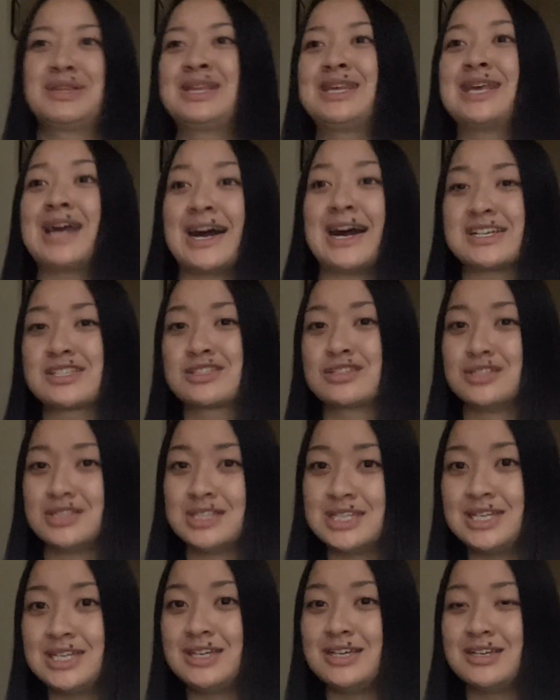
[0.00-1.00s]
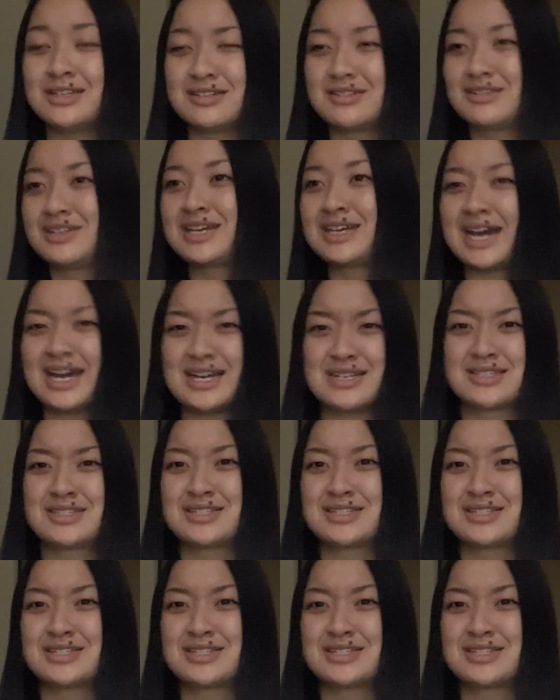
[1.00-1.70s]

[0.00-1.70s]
gasoline, gas